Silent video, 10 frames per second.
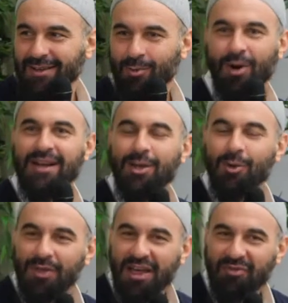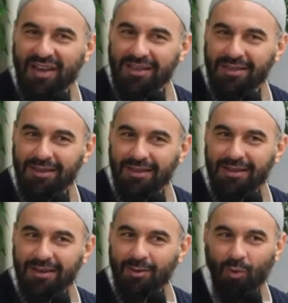Why did he call that faith?
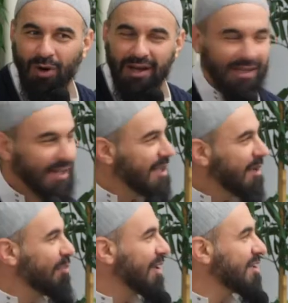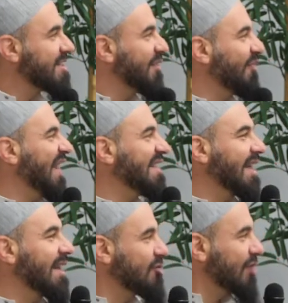Why? Because the fact that
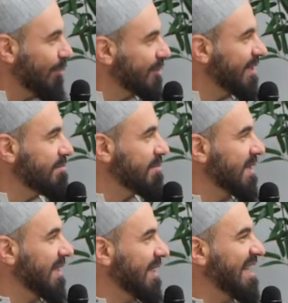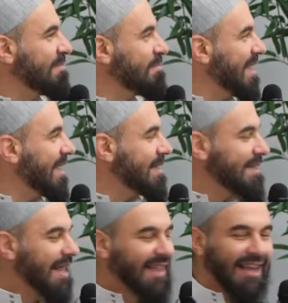it troubled them, it means
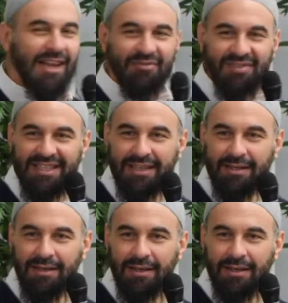that they love Deen.